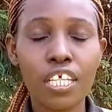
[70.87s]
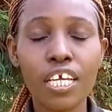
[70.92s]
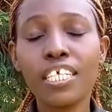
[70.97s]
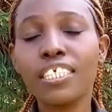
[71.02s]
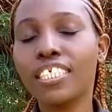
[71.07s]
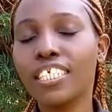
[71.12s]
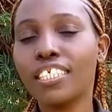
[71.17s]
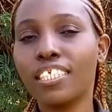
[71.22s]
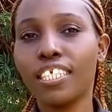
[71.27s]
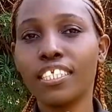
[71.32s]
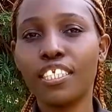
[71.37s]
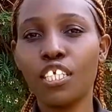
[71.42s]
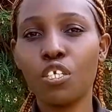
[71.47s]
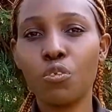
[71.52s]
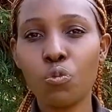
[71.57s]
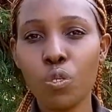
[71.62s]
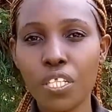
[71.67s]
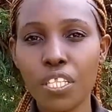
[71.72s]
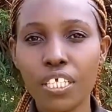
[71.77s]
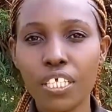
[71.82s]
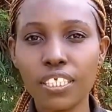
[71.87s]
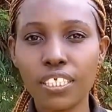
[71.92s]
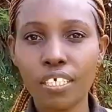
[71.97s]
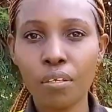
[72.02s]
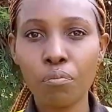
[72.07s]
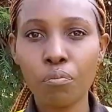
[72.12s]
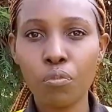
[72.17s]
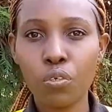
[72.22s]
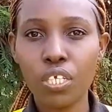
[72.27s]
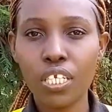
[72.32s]
is a certain way that
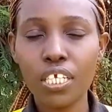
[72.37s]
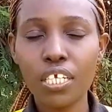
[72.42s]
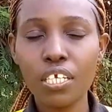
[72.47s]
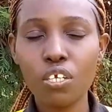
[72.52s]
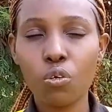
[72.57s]
somebody,